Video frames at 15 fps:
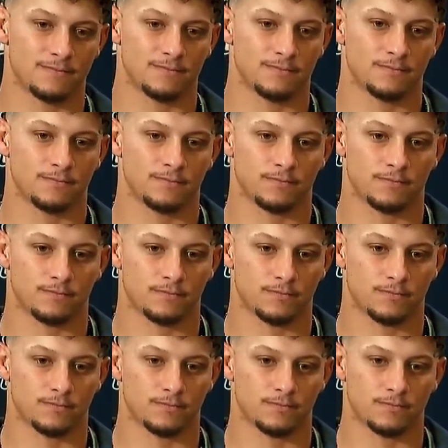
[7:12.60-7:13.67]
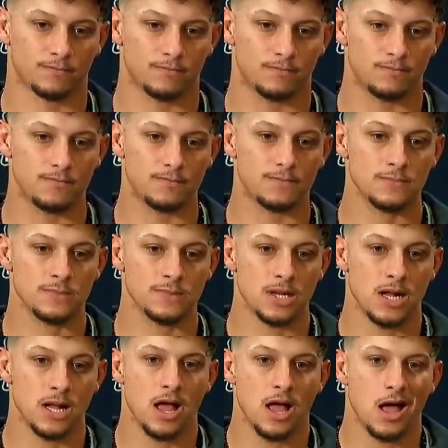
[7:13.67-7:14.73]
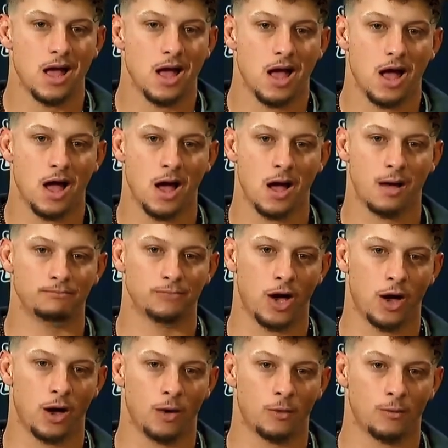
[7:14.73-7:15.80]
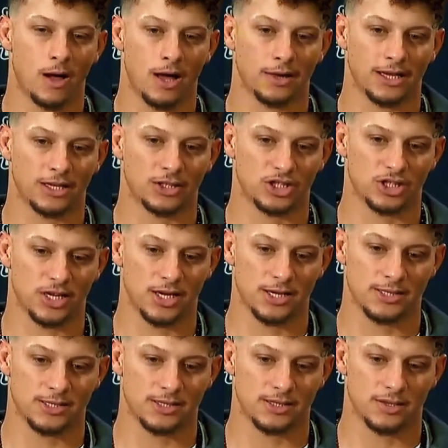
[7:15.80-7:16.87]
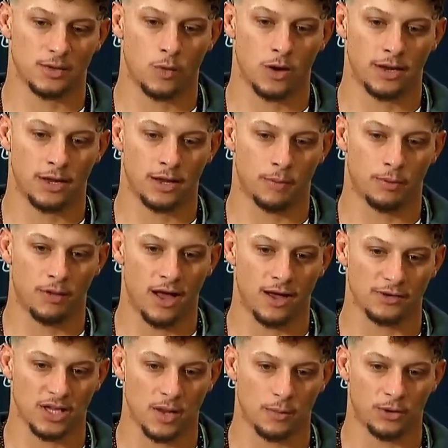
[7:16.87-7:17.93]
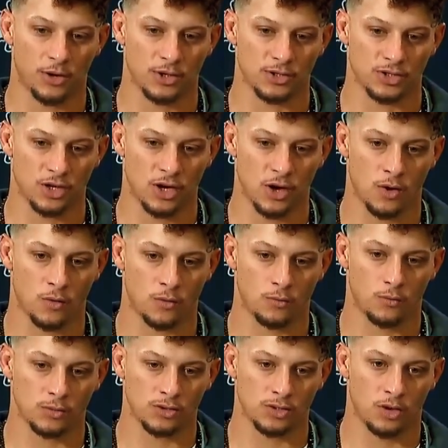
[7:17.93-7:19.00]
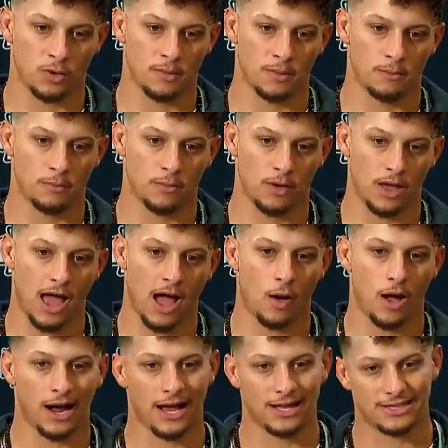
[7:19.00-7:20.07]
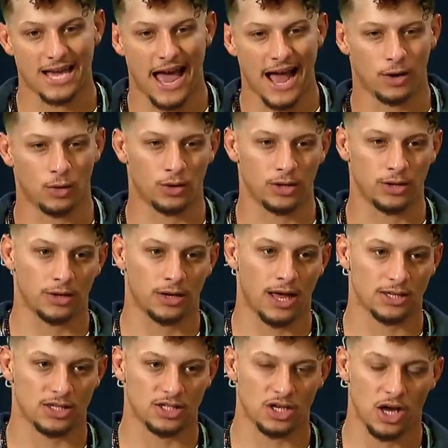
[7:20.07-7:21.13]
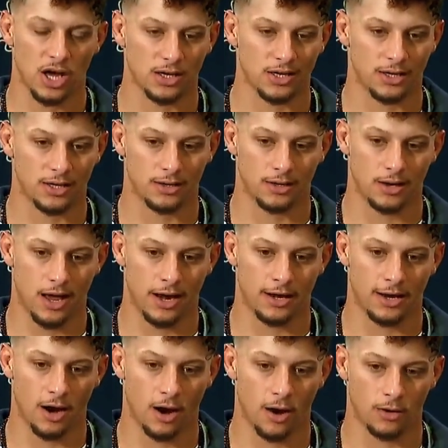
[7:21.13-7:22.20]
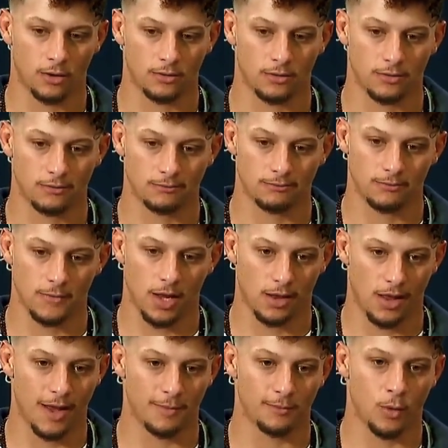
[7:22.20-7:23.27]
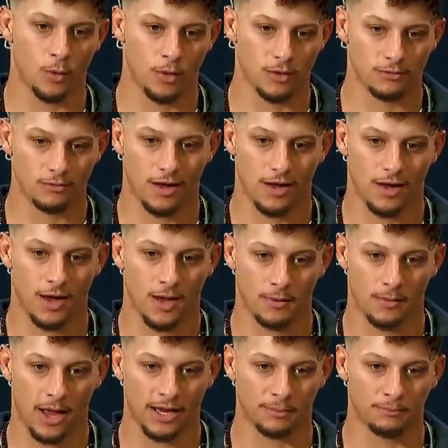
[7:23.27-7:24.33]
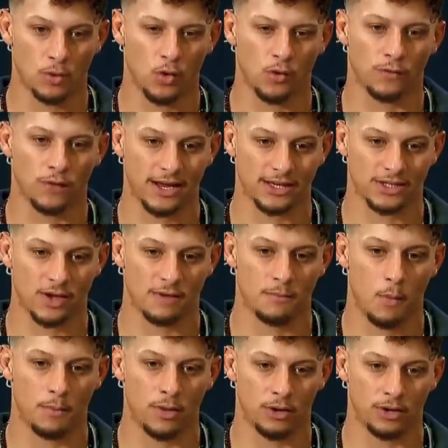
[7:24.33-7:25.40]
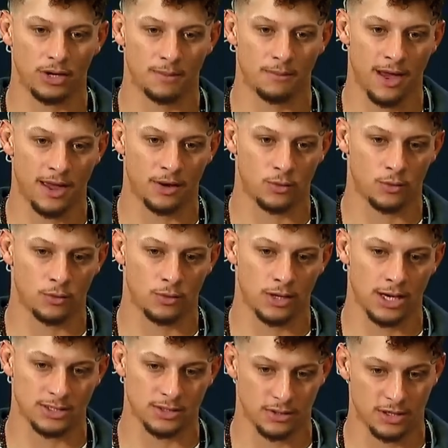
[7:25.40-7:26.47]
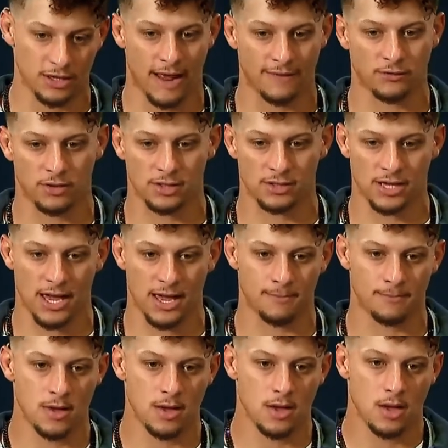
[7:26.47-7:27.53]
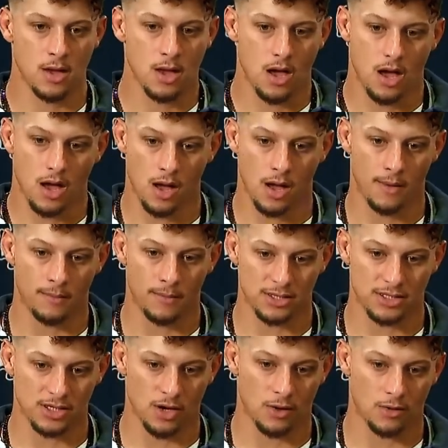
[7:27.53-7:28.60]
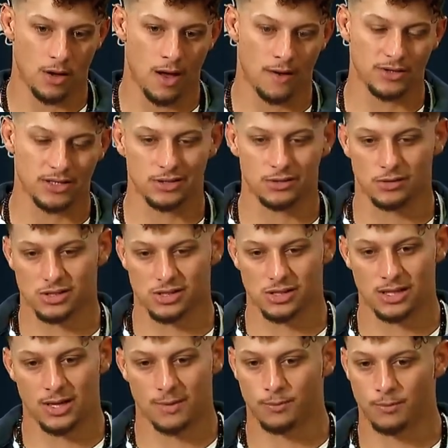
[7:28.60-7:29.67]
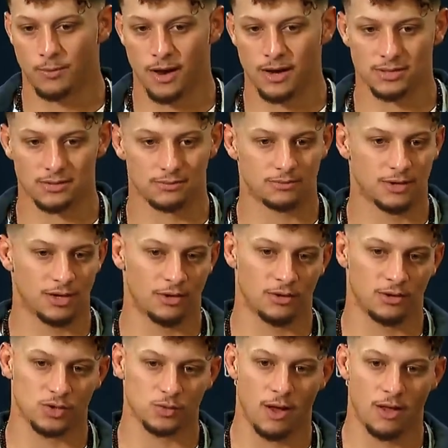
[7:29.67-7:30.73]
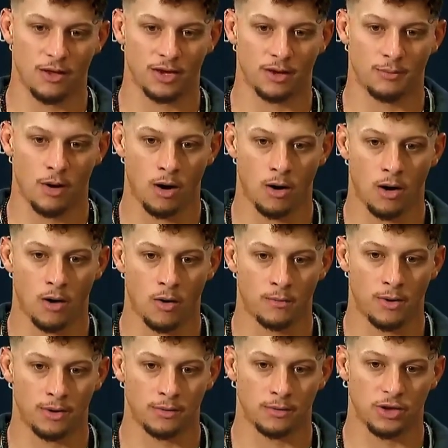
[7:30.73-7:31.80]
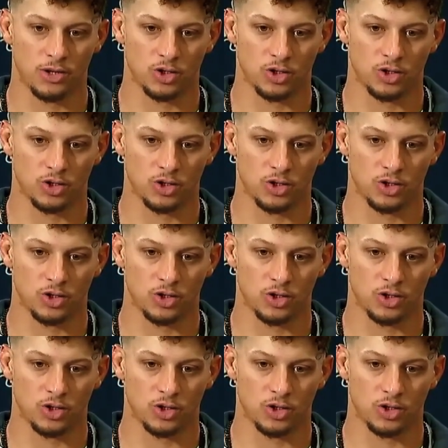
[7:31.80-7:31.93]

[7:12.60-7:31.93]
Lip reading: A well-protected quarterback is a more dangerous quarterback. And for Mahomes, having a clean pocket is the best way to let him work his magic. This isn't just about giving him more time. It's about giving him a chance to extend plays, make the crazy throws we all love, and keep the offense humming at full speed.